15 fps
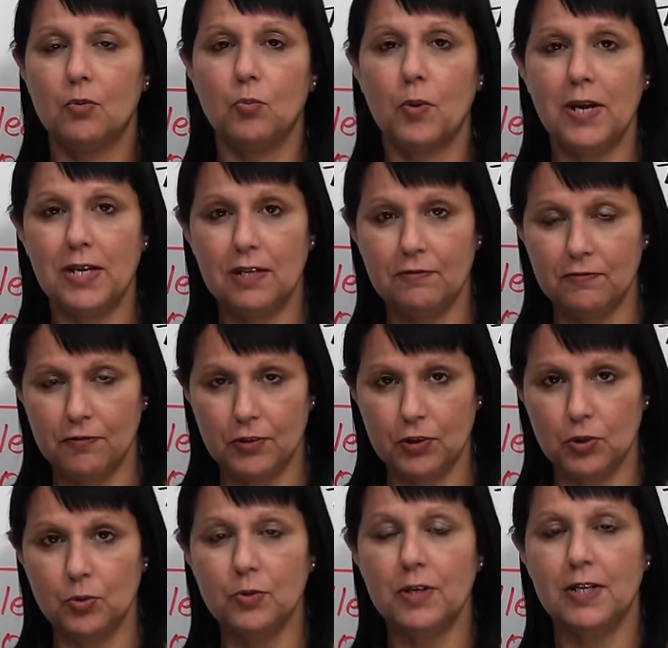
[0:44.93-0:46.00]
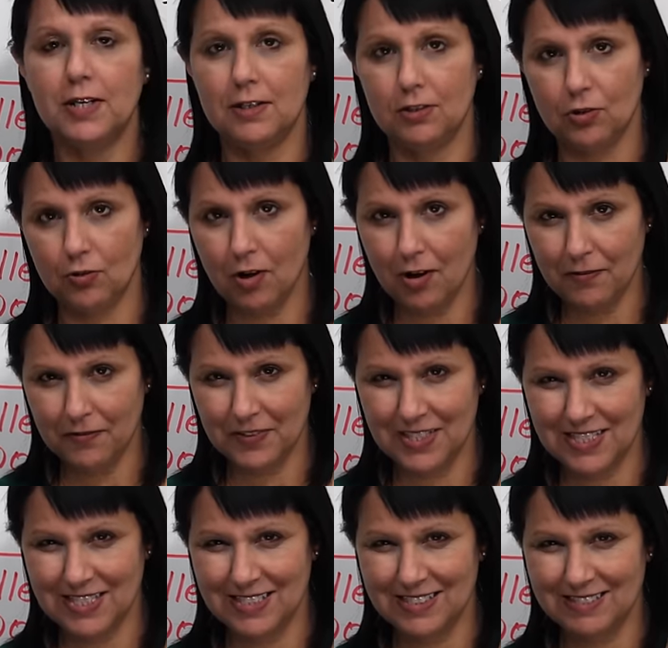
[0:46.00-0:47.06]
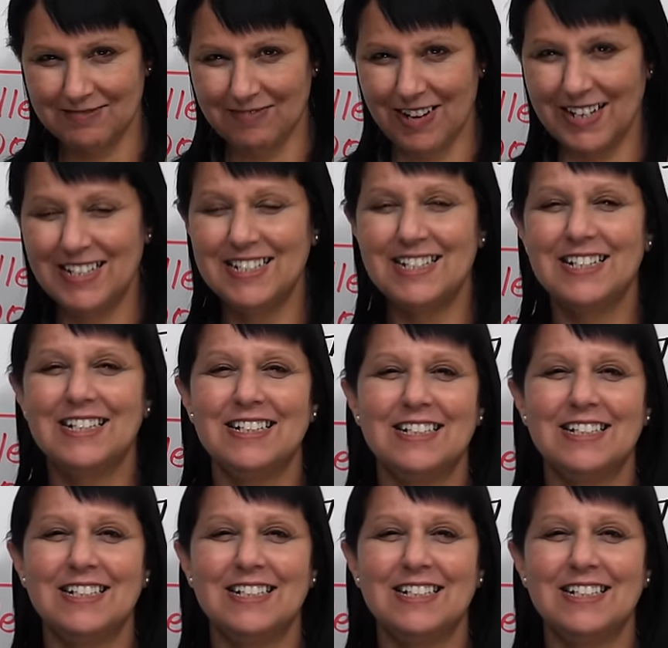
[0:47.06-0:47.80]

waiting for you in your office, right?